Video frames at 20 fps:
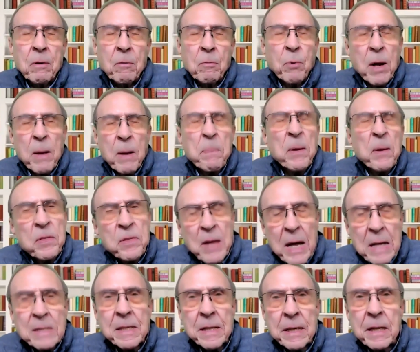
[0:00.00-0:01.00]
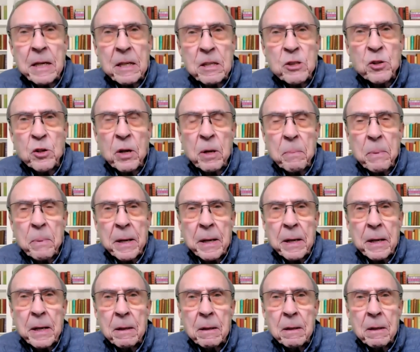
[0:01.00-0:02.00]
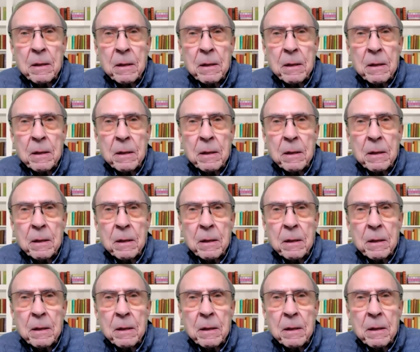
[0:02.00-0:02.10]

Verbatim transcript: we're pathetic in GB.